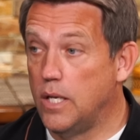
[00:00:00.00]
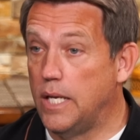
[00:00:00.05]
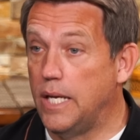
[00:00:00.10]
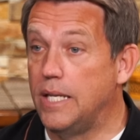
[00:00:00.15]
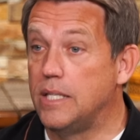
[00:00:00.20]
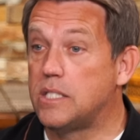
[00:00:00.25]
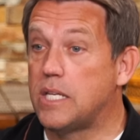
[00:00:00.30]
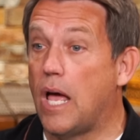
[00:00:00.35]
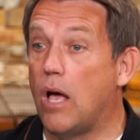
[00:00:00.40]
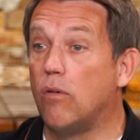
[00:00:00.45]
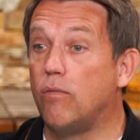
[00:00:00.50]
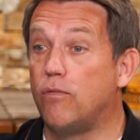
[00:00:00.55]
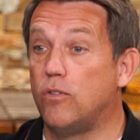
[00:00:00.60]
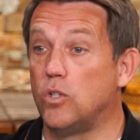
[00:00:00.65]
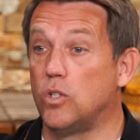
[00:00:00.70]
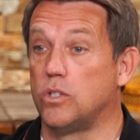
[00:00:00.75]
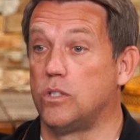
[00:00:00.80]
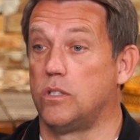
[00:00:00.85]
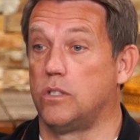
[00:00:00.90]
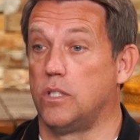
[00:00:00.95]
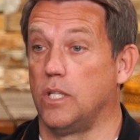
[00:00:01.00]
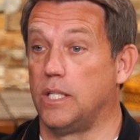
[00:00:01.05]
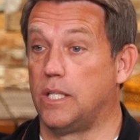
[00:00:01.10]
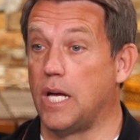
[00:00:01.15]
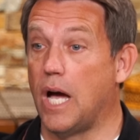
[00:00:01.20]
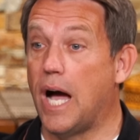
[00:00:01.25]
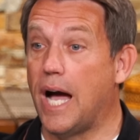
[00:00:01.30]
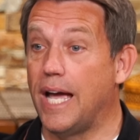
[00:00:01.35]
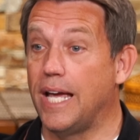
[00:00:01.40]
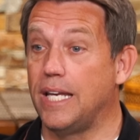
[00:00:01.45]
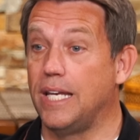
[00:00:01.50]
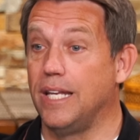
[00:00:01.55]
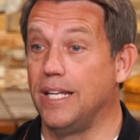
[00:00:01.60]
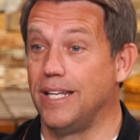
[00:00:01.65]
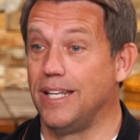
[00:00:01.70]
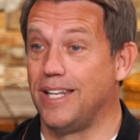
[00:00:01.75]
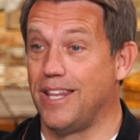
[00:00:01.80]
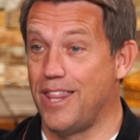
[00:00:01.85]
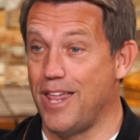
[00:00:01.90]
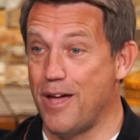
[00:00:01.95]
It's helpful to guide
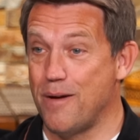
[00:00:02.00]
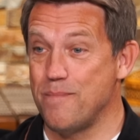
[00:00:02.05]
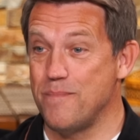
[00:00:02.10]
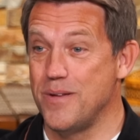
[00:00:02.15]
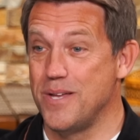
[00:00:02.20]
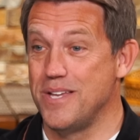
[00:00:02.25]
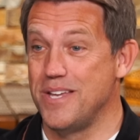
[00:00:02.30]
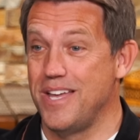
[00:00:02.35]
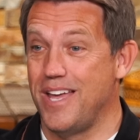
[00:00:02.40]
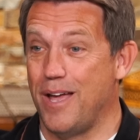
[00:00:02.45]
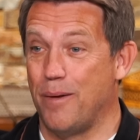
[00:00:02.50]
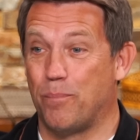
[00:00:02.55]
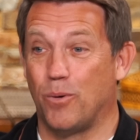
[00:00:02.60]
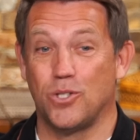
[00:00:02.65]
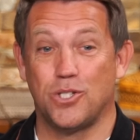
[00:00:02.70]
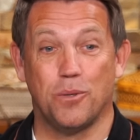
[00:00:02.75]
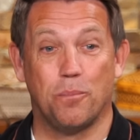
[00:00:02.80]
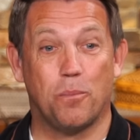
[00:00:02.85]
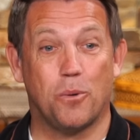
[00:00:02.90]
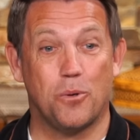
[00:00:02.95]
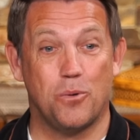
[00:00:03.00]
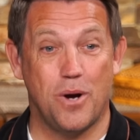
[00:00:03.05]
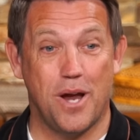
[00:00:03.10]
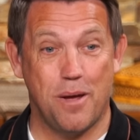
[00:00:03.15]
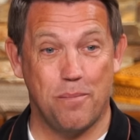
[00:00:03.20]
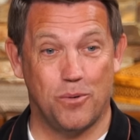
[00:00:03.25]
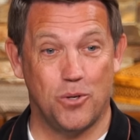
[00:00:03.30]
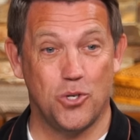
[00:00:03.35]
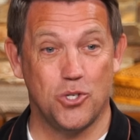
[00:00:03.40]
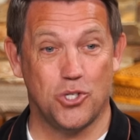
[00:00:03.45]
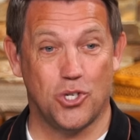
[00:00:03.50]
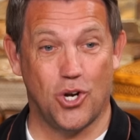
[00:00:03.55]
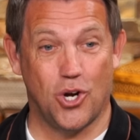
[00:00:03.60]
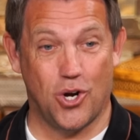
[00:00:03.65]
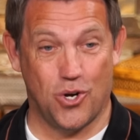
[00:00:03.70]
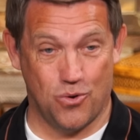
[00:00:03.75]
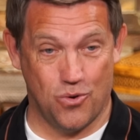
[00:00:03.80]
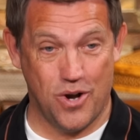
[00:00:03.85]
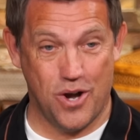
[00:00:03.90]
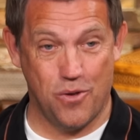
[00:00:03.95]
them and put some parameters
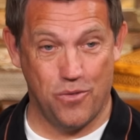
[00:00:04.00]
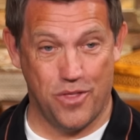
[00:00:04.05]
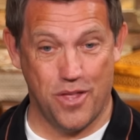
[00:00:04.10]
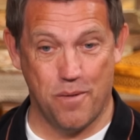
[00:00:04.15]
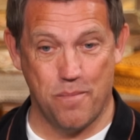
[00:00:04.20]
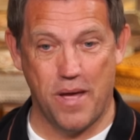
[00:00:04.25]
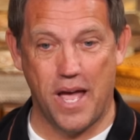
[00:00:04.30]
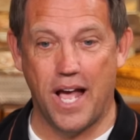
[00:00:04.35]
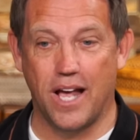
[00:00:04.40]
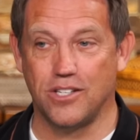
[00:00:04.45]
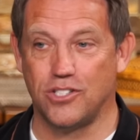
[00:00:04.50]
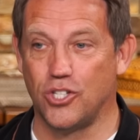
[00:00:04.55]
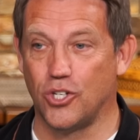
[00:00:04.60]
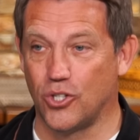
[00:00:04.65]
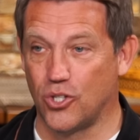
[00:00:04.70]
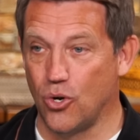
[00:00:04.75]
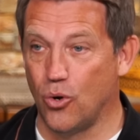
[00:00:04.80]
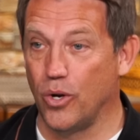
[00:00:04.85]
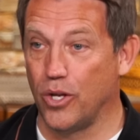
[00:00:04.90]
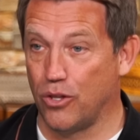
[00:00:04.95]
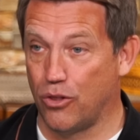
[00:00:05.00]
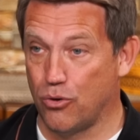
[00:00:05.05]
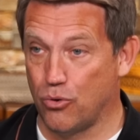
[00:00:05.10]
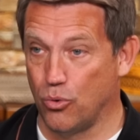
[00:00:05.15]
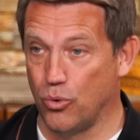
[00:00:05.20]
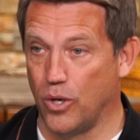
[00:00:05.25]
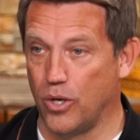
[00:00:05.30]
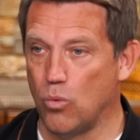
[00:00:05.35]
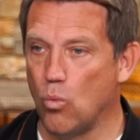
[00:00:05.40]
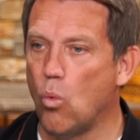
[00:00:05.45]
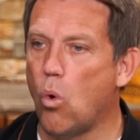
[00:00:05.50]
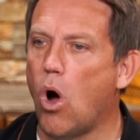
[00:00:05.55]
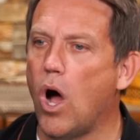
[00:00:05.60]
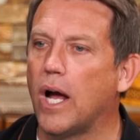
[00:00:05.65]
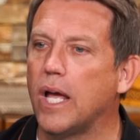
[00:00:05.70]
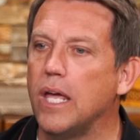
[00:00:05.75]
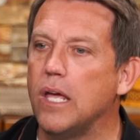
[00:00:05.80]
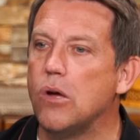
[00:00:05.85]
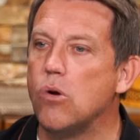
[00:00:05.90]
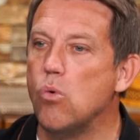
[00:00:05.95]
around them as they're going through it,
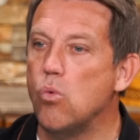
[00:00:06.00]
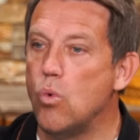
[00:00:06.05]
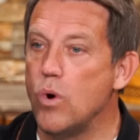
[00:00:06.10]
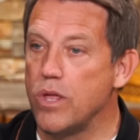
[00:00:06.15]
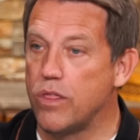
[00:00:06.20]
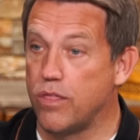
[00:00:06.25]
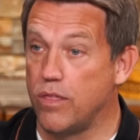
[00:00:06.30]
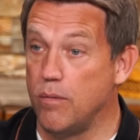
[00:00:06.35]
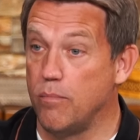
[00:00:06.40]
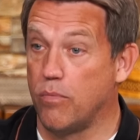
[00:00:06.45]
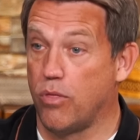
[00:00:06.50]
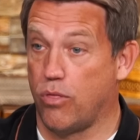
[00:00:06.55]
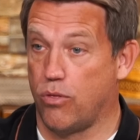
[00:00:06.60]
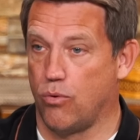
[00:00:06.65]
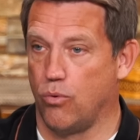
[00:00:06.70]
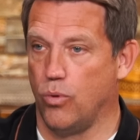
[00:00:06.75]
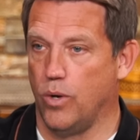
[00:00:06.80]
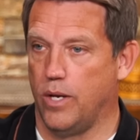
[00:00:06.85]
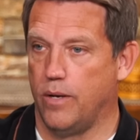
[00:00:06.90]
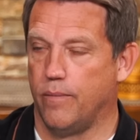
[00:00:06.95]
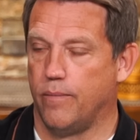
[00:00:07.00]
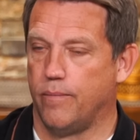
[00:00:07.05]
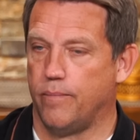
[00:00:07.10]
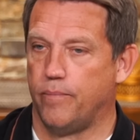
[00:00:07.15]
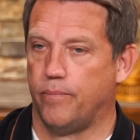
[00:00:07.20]
walking with them through it.